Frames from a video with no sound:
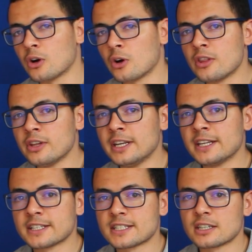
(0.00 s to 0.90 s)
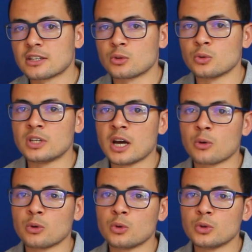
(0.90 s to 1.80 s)
all the links to
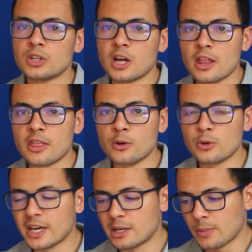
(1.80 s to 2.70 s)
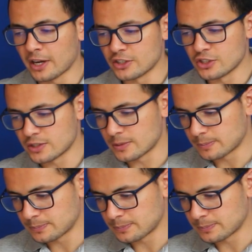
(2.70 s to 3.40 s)
download the NuGet packages.